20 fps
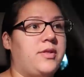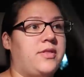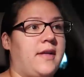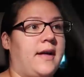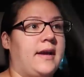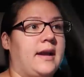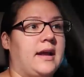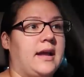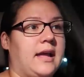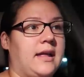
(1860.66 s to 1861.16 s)

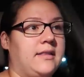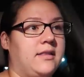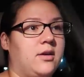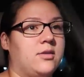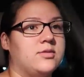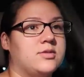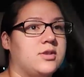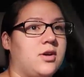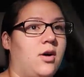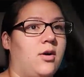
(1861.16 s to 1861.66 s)
pathetic in
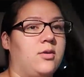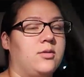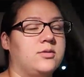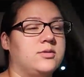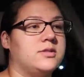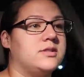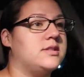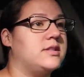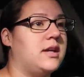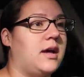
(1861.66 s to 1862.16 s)
those
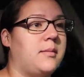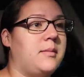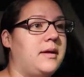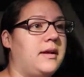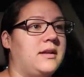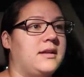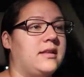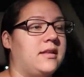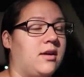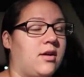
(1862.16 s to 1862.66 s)
cones. I
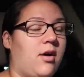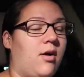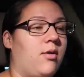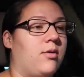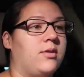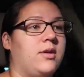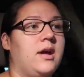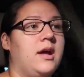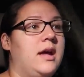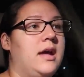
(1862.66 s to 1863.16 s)
mean, the
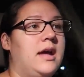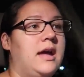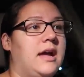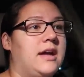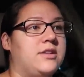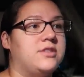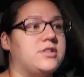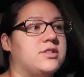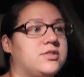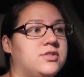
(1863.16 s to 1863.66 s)

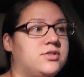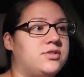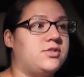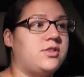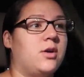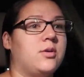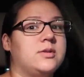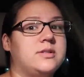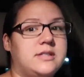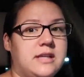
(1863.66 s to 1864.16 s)
cone is just
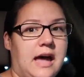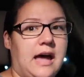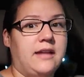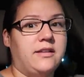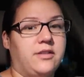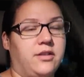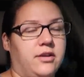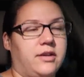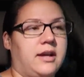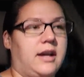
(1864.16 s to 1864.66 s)
so
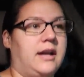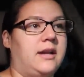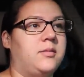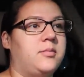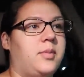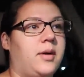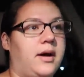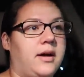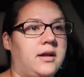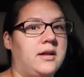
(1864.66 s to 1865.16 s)
sad looking,
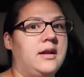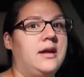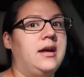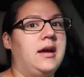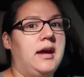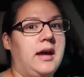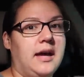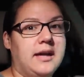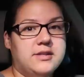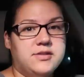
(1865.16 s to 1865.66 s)
but
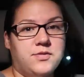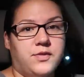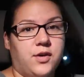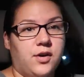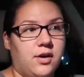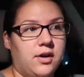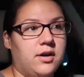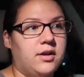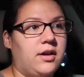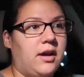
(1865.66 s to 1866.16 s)
it's
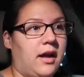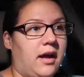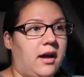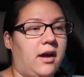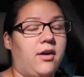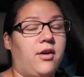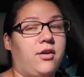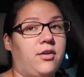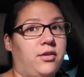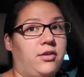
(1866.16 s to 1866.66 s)
for
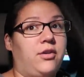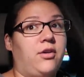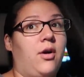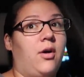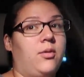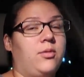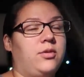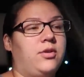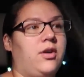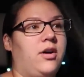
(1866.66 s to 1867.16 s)
her
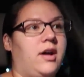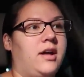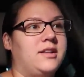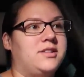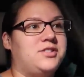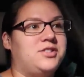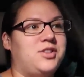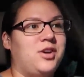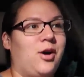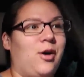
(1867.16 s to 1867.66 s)
own
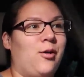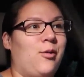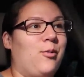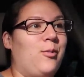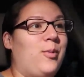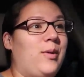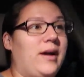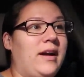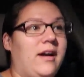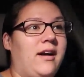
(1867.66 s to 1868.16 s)
good. So
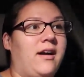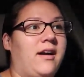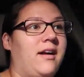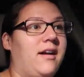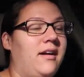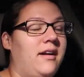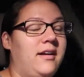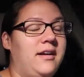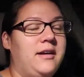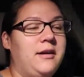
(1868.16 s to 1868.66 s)

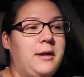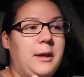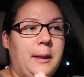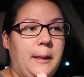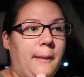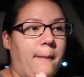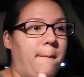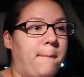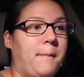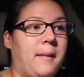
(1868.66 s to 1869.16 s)

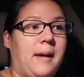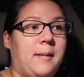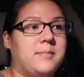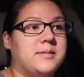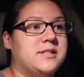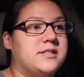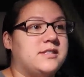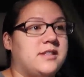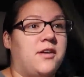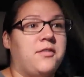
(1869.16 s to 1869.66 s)
I'm
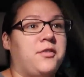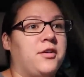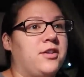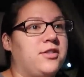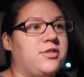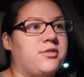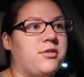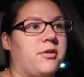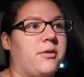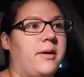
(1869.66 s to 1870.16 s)

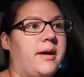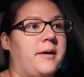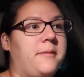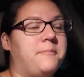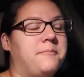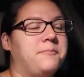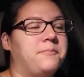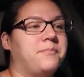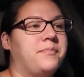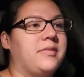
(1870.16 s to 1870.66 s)
suffering through it
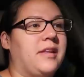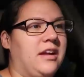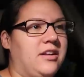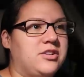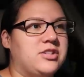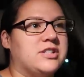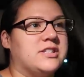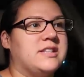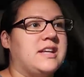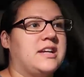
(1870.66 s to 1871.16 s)

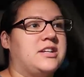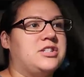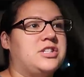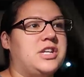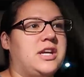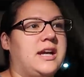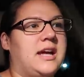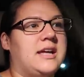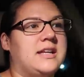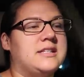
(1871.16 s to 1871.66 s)
just like
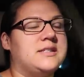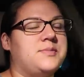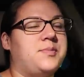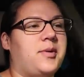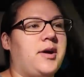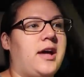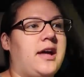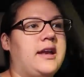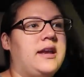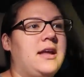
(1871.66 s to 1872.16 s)
she is,
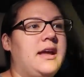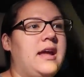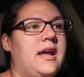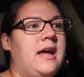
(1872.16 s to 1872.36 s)
but